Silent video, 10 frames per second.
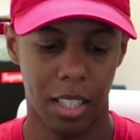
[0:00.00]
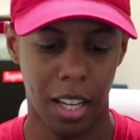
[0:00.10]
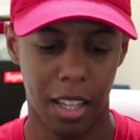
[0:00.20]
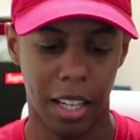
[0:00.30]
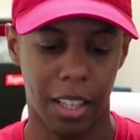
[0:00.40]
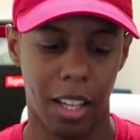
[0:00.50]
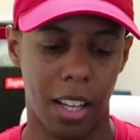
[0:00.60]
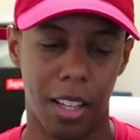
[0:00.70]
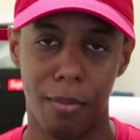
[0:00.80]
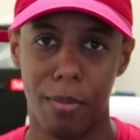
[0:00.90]
Kind of like
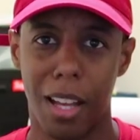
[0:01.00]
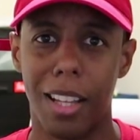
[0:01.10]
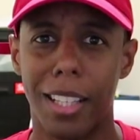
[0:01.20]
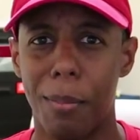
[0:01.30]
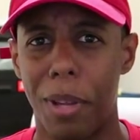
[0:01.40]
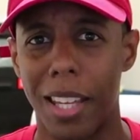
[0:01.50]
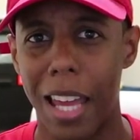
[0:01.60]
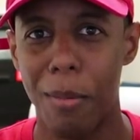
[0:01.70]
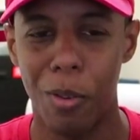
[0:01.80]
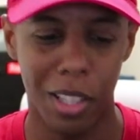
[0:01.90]
the kind of like the pink
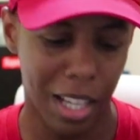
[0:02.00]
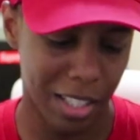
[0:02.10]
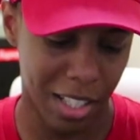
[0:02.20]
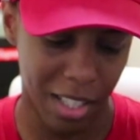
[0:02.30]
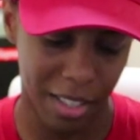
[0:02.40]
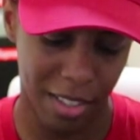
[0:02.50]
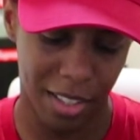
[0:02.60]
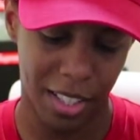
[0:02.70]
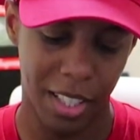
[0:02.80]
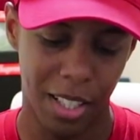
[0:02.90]
camo one last year,
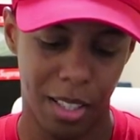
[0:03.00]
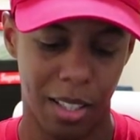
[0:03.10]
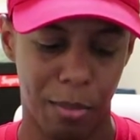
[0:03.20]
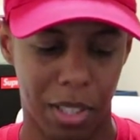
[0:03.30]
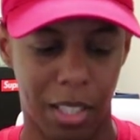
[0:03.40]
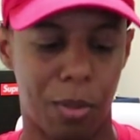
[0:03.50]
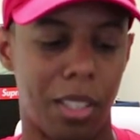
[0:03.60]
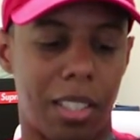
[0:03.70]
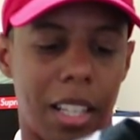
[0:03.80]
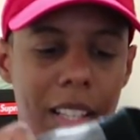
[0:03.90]
but this
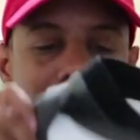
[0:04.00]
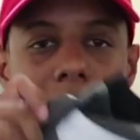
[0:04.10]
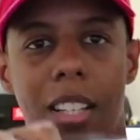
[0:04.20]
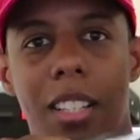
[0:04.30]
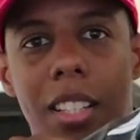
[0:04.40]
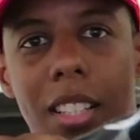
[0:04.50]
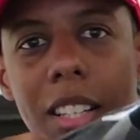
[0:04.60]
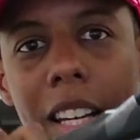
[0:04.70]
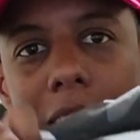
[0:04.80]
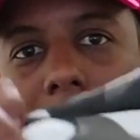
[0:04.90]
one is like the
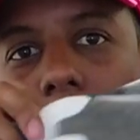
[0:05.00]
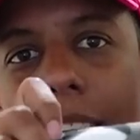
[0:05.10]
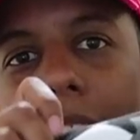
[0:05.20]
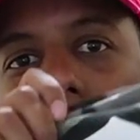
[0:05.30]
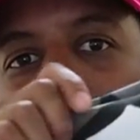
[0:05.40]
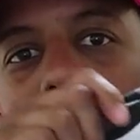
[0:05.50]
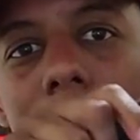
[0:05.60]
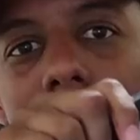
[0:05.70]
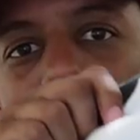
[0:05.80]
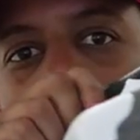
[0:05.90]
I guess this is like
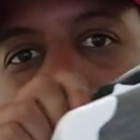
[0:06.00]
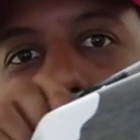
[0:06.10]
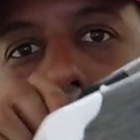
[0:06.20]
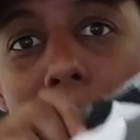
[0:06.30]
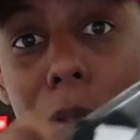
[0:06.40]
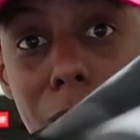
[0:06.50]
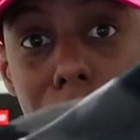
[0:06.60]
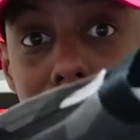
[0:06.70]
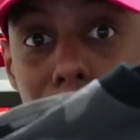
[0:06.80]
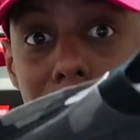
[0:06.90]
the, the camo everyone
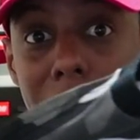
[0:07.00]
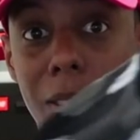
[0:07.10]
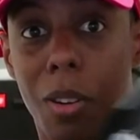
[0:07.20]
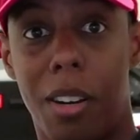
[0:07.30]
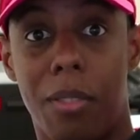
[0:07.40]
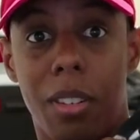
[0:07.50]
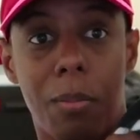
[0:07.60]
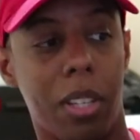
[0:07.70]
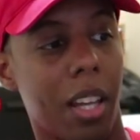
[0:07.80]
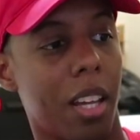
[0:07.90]
like wants or whatever.
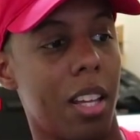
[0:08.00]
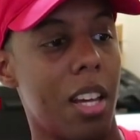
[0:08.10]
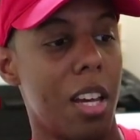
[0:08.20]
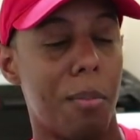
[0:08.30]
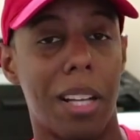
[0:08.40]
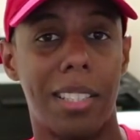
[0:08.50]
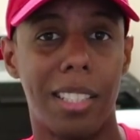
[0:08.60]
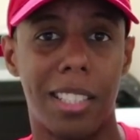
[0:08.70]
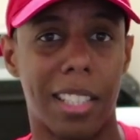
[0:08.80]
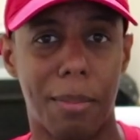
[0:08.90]
But yeah, basically
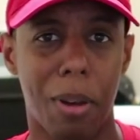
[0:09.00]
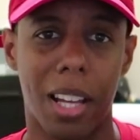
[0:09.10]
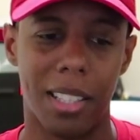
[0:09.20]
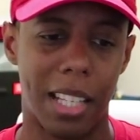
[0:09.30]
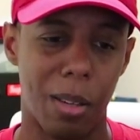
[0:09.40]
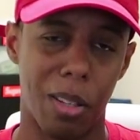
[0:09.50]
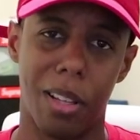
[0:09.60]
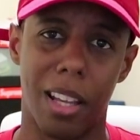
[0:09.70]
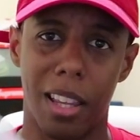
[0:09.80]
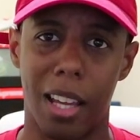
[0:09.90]
it's just a pocket tee
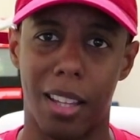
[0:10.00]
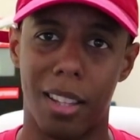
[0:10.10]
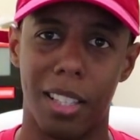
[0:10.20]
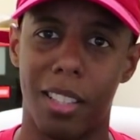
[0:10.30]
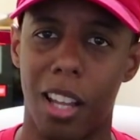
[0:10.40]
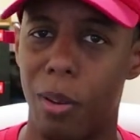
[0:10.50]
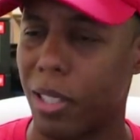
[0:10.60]
with in like this color.